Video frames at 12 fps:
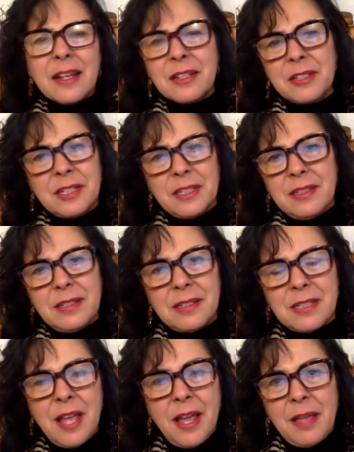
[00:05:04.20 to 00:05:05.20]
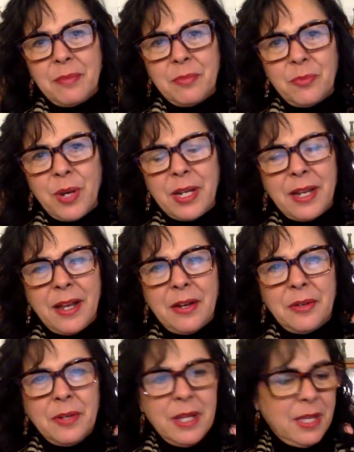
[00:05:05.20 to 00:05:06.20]
a good time right
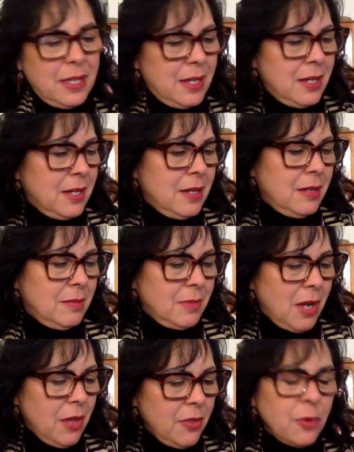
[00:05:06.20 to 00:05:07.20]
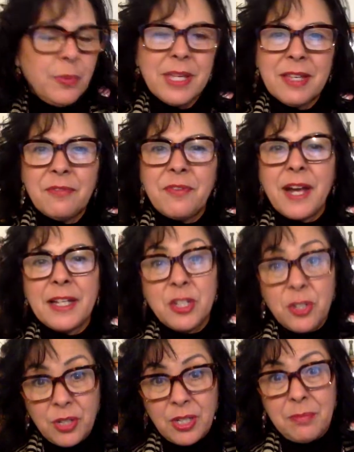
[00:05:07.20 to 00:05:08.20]
now. Although we can find
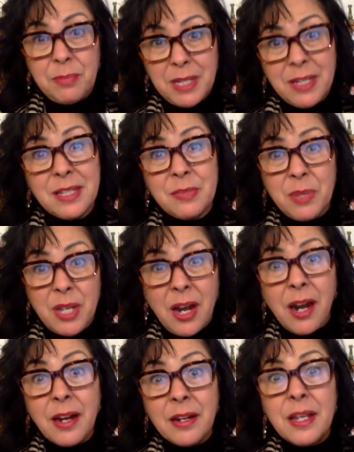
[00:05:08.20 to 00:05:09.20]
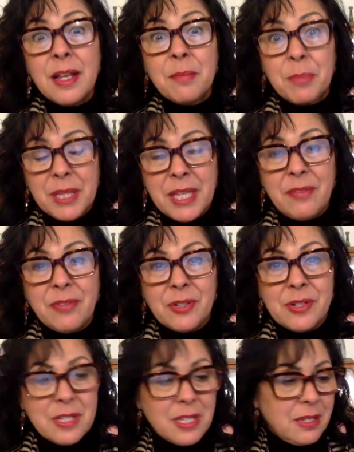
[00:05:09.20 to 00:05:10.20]
good because we are
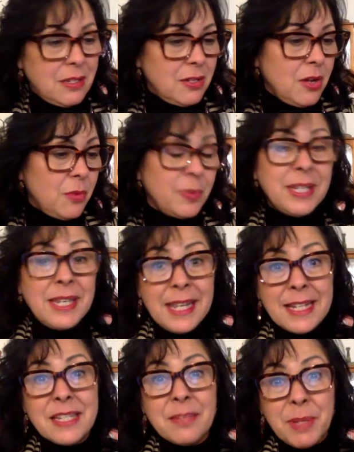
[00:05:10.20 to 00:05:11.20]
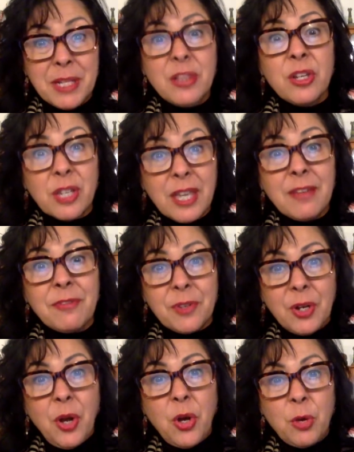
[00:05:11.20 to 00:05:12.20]
believers, you know, we need to be looking for
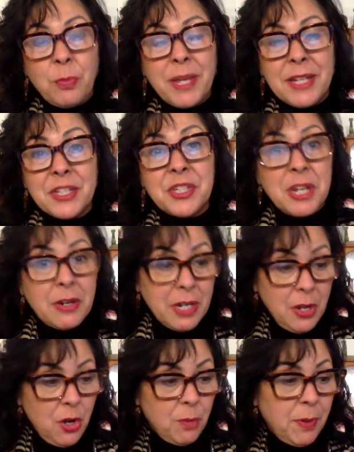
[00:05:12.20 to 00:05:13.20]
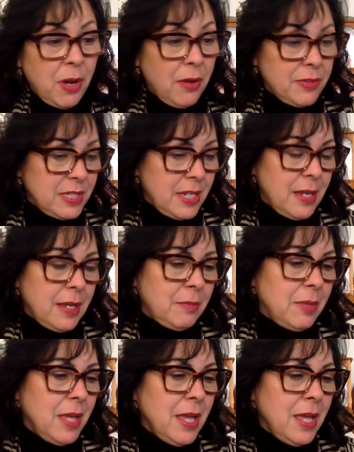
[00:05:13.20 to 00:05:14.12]
hope and sharing hope all the time.